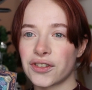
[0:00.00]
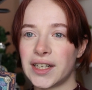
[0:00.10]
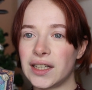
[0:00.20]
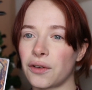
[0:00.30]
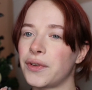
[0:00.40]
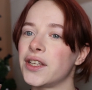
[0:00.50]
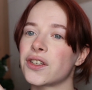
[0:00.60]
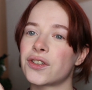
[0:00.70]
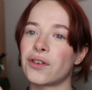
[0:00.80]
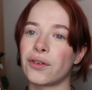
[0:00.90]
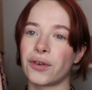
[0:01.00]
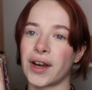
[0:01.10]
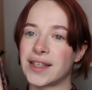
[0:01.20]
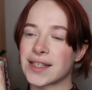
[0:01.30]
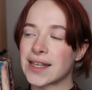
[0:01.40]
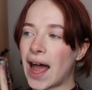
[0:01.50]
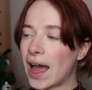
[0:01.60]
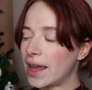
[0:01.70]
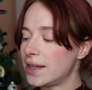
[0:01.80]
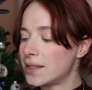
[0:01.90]
really lovely. It's also a great
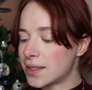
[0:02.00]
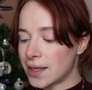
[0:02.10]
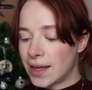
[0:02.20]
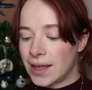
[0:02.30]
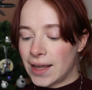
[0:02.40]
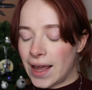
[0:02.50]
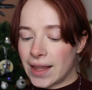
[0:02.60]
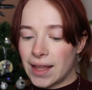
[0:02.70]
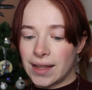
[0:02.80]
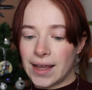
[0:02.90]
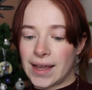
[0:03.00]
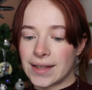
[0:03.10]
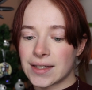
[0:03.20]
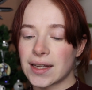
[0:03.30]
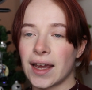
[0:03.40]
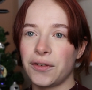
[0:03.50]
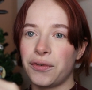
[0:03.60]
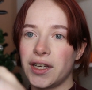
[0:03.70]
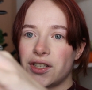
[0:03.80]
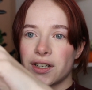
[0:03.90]
size. And then the inside
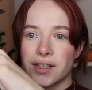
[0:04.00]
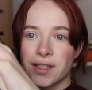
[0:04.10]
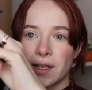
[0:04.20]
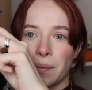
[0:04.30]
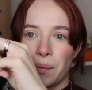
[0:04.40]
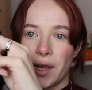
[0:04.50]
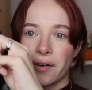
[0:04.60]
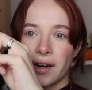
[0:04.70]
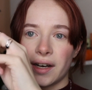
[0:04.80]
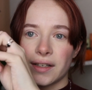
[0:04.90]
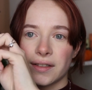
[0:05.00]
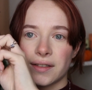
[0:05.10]
features a mirror,